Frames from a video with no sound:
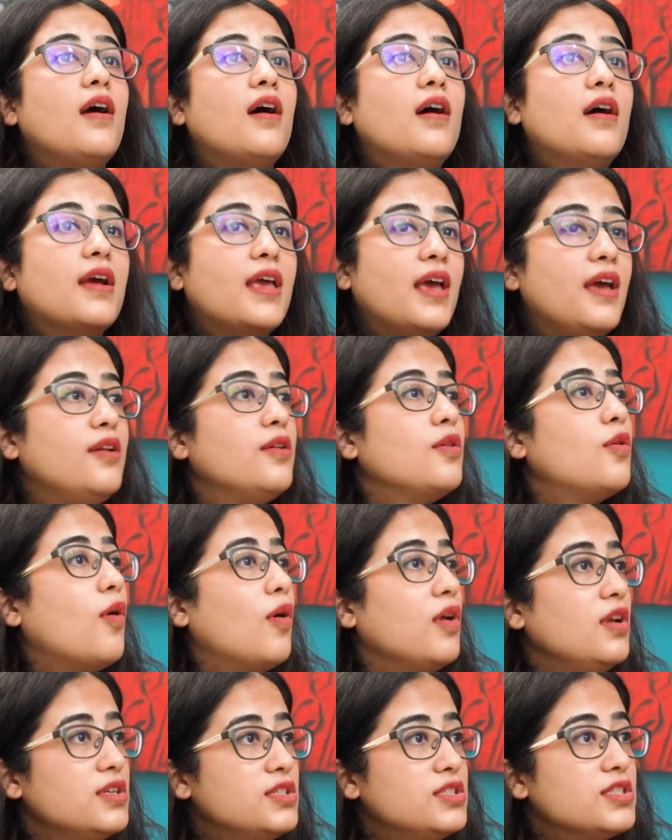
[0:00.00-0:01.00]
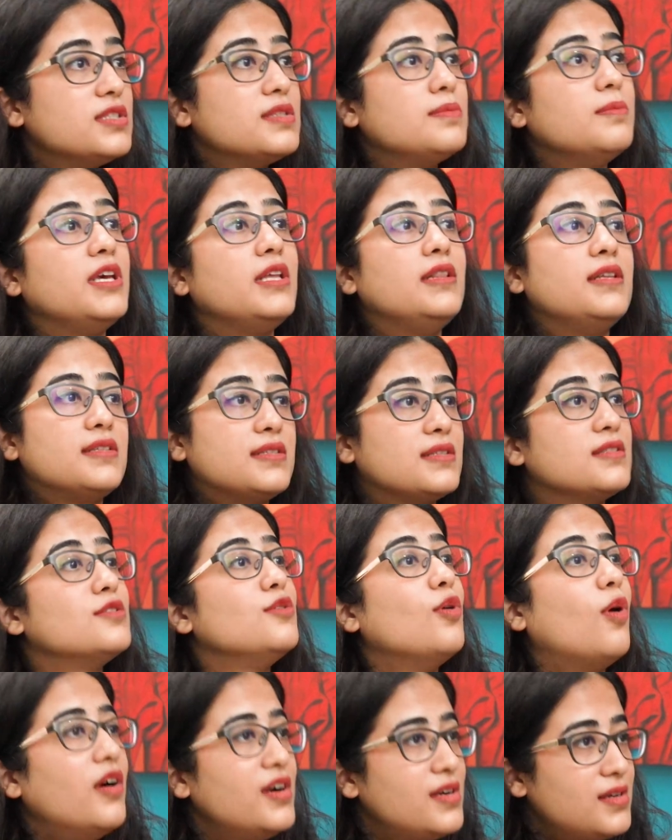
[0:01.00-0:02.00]
Again, colleges this is
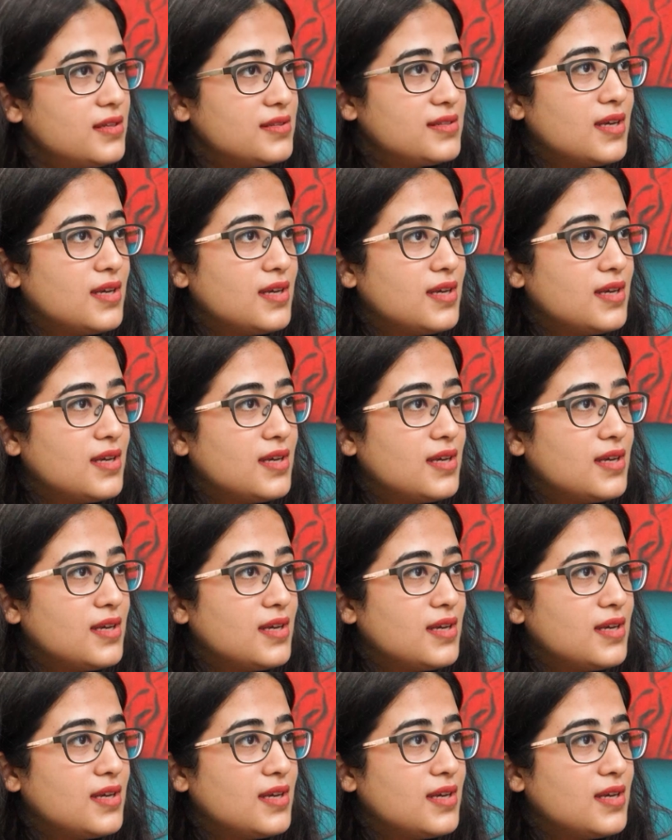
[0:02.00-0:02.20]
not